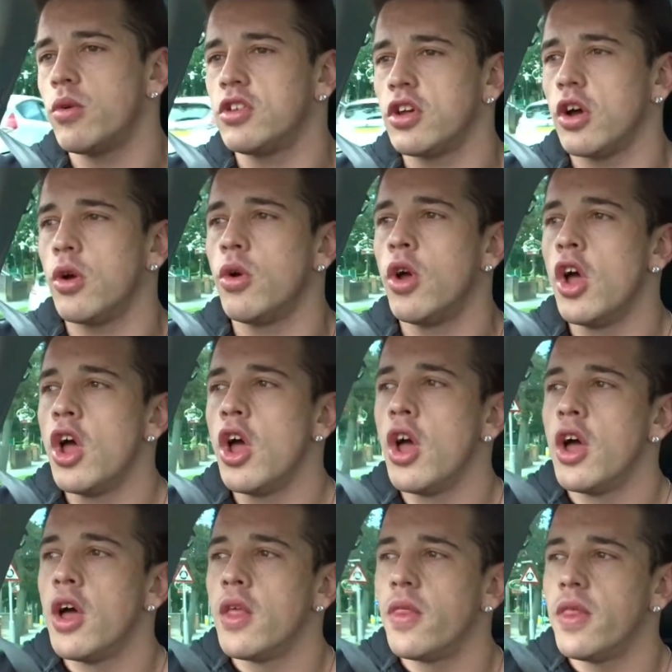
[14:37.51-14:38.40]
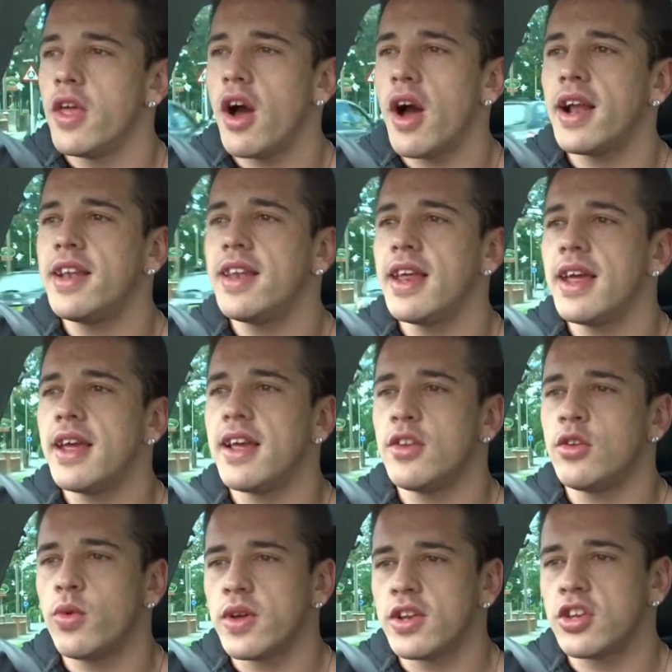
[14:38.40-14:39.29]
So the idea
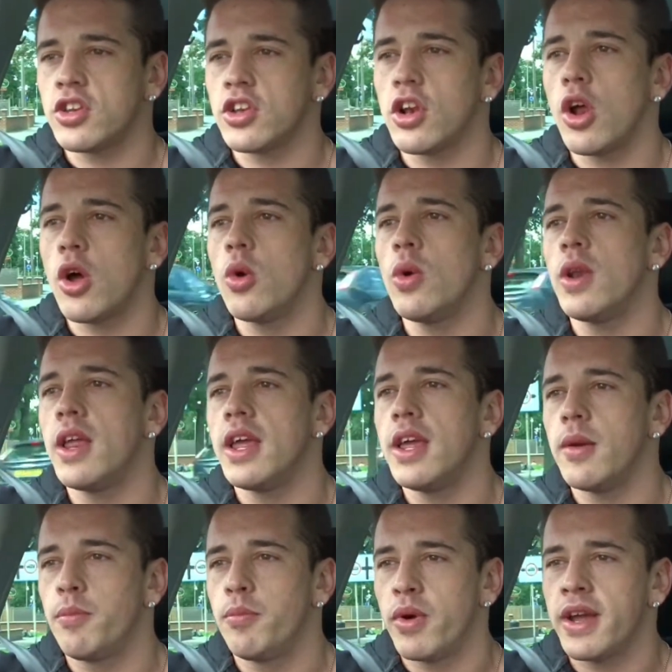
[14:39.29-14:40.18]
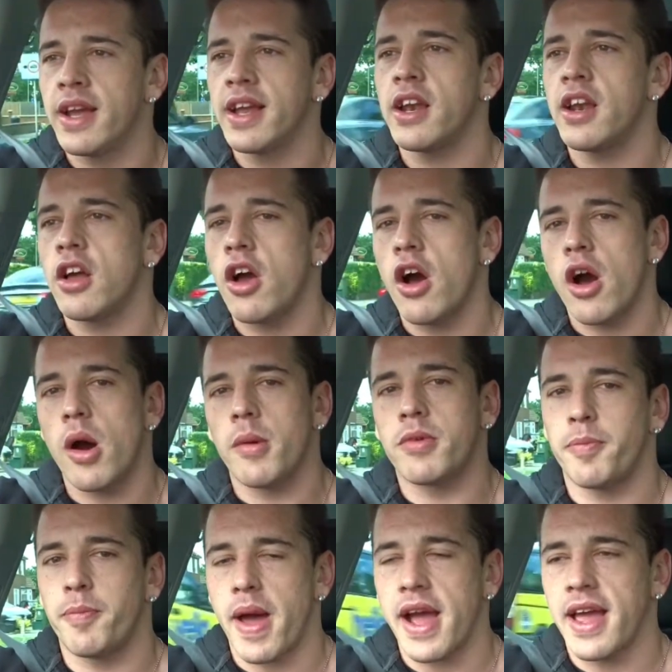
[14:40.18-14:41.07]
is we're slowly bringing the
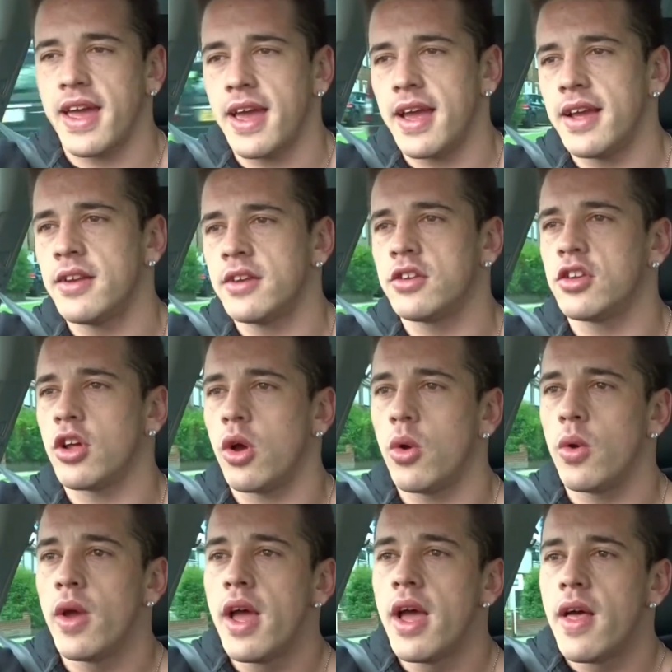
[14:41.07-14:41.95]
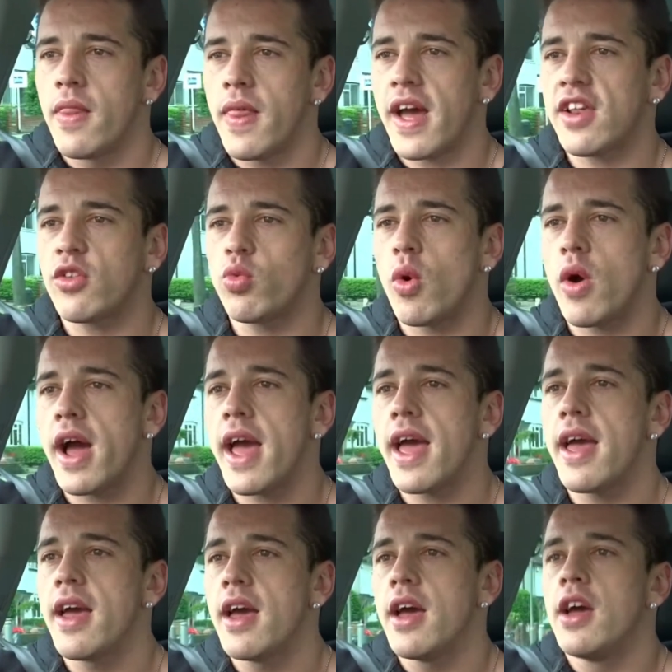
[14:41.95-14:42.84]
carbs back in. So that's
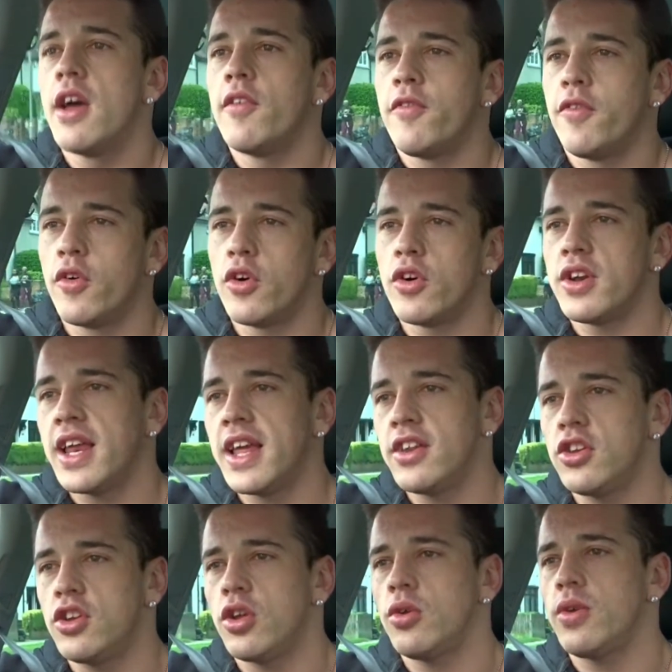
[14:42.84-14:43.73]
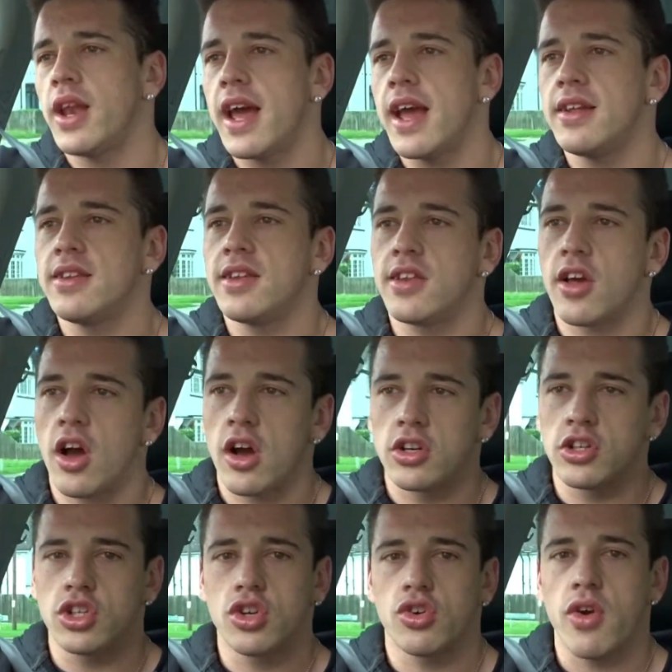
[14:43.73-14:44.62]
why for these 2 days it's
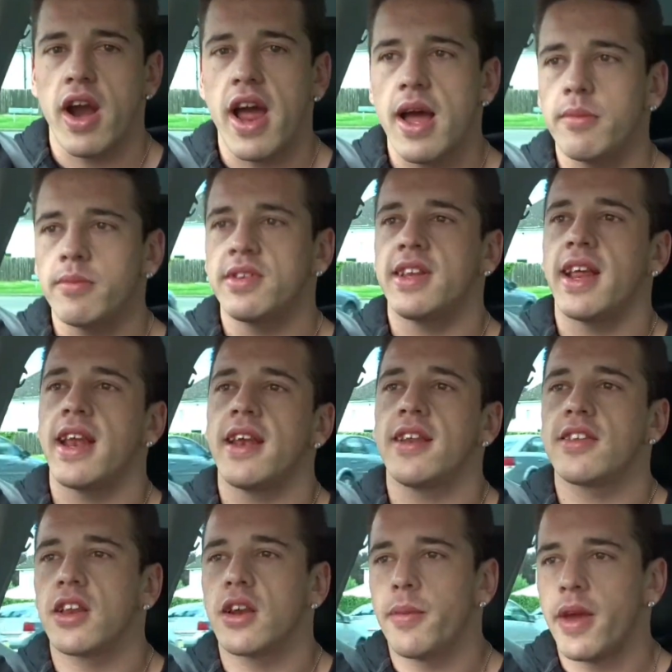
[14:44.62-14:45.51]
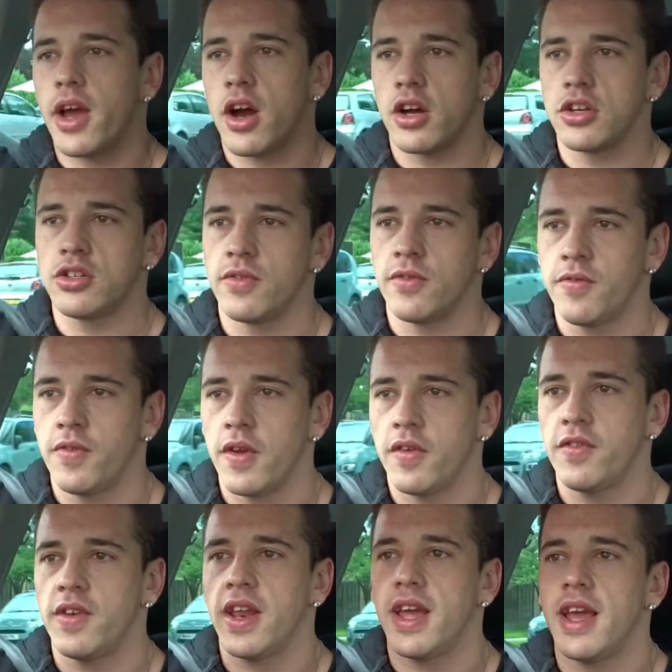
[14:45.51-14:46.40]
100 grams, then it's going to be
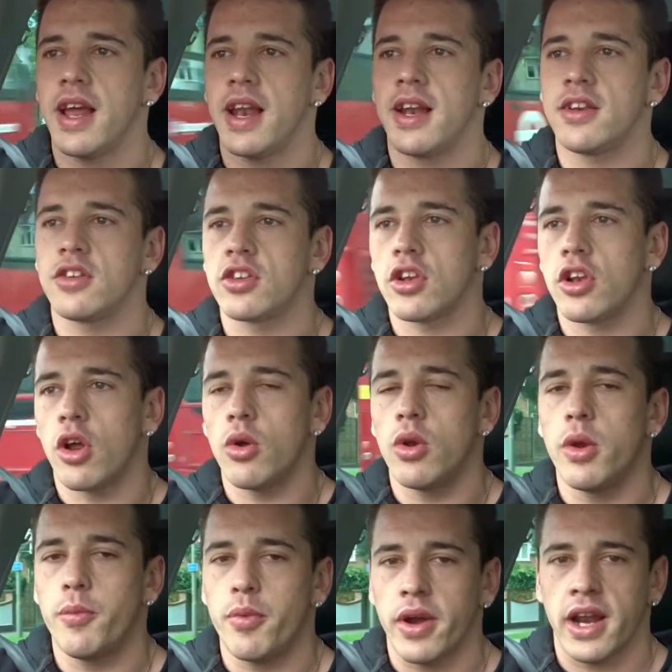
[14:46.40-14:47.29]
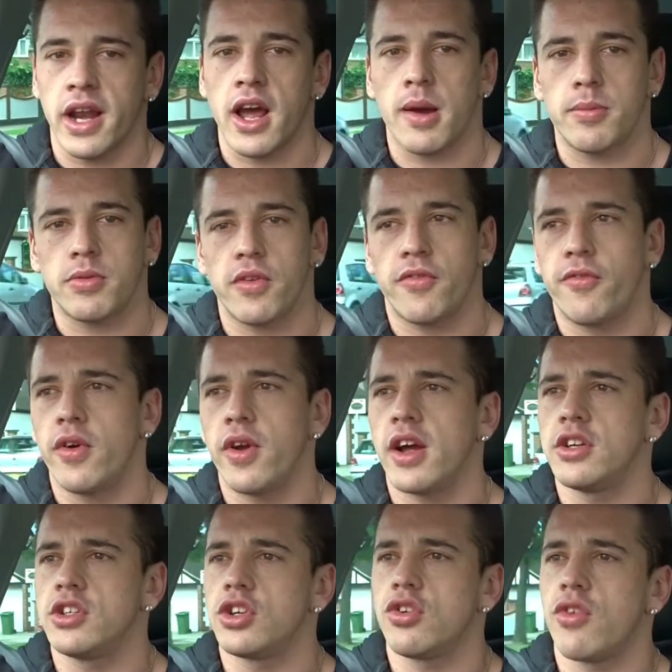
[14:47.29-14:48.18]
150, and then slowly bringing it up to
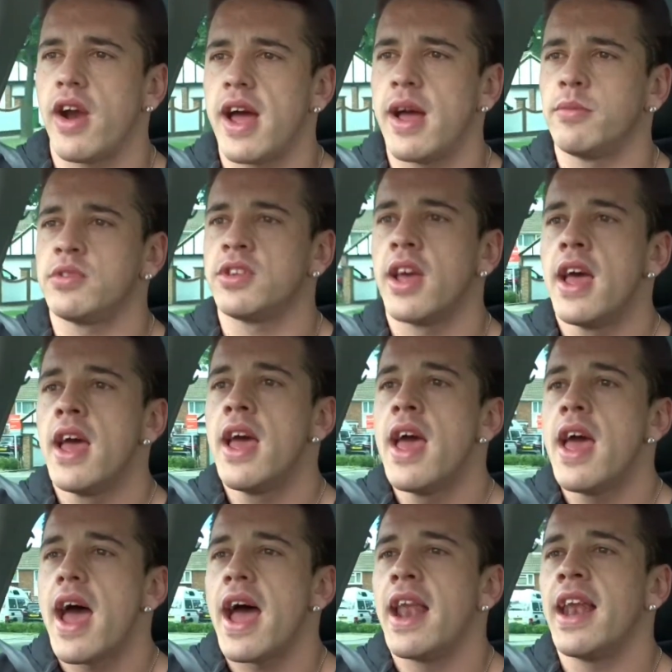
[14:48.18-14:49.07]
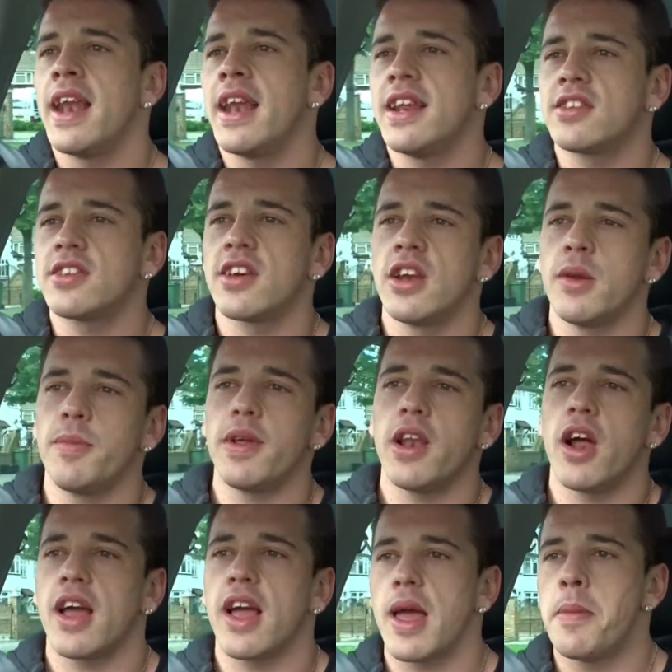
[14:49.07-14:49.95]
300 grams, and then it's going to be
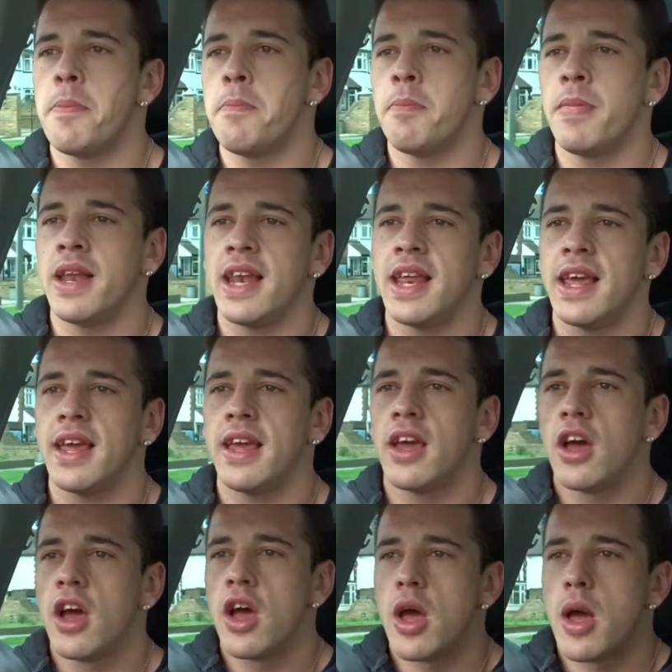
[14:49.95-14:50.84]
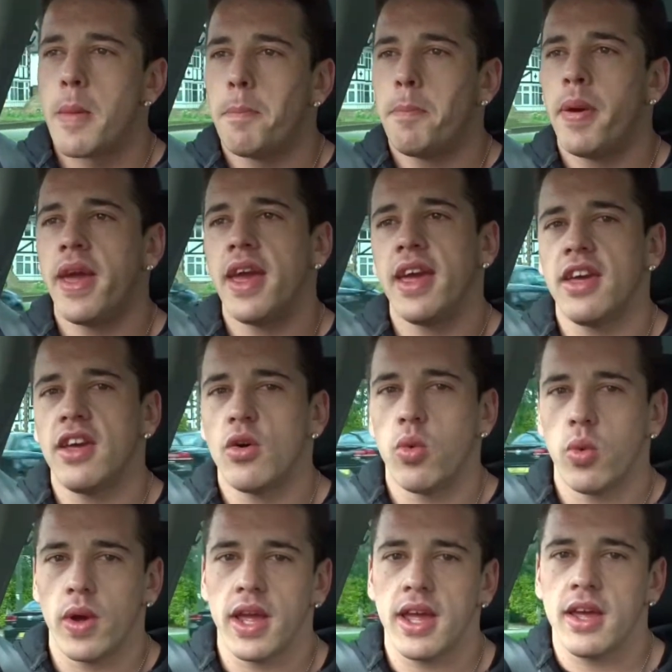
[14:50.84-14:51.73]
like a mini peak
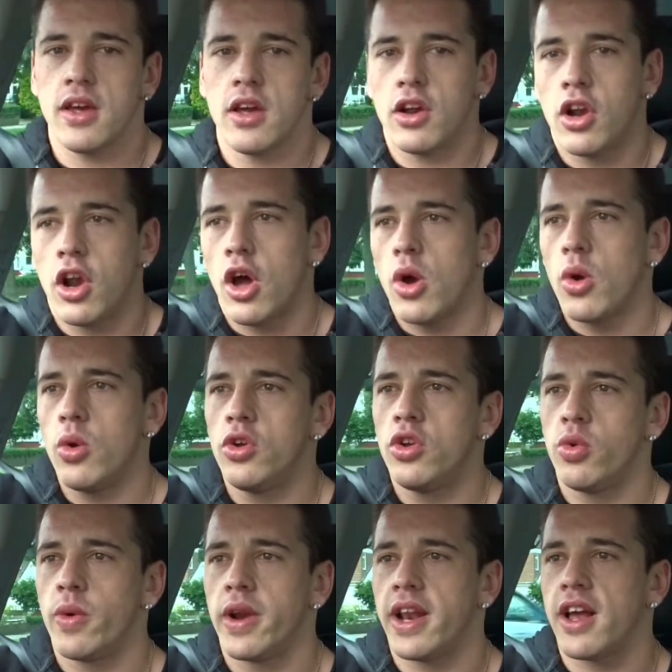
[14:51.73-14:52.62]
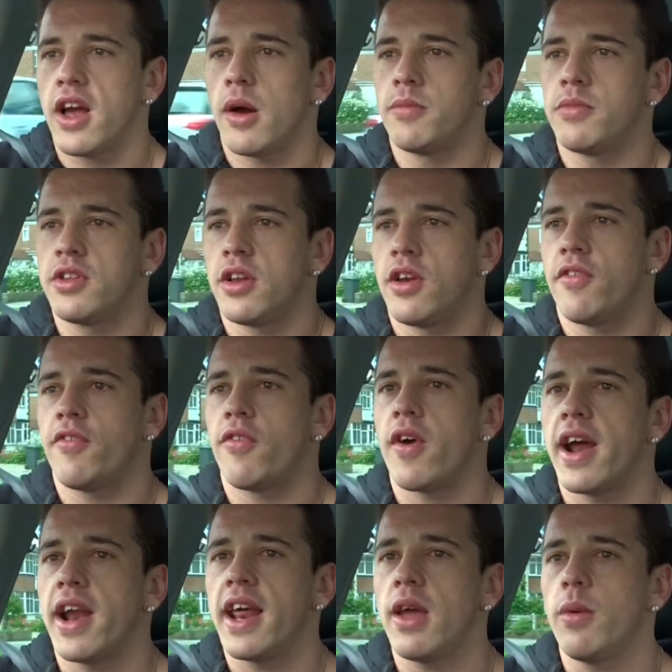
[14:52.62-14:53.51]
week load when it comes to the
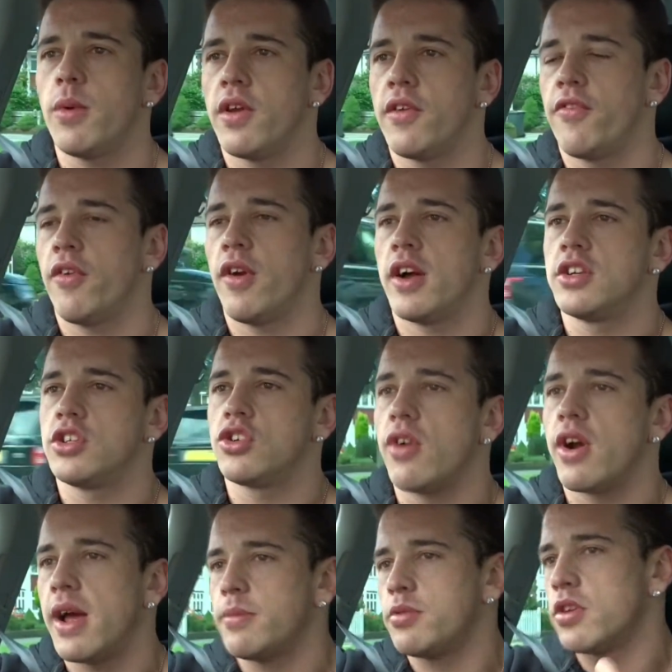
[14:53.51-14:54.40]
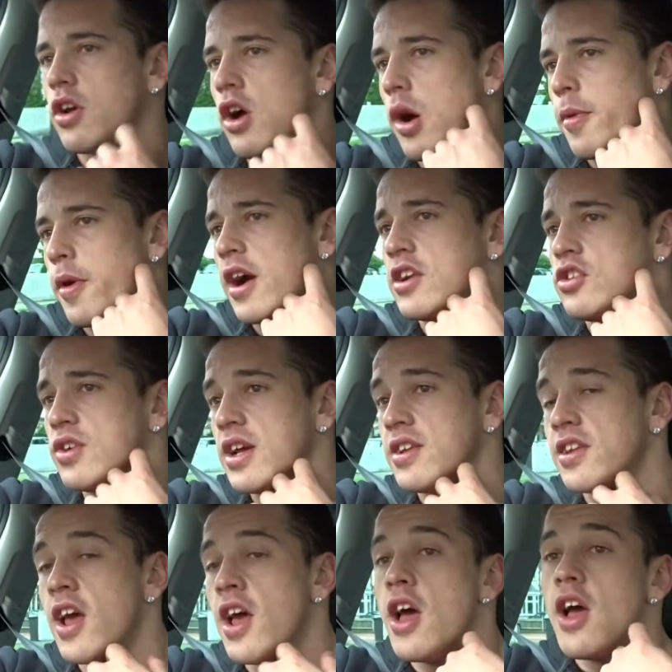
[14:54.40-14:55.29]
Friday with 300 grams of carbohydrates.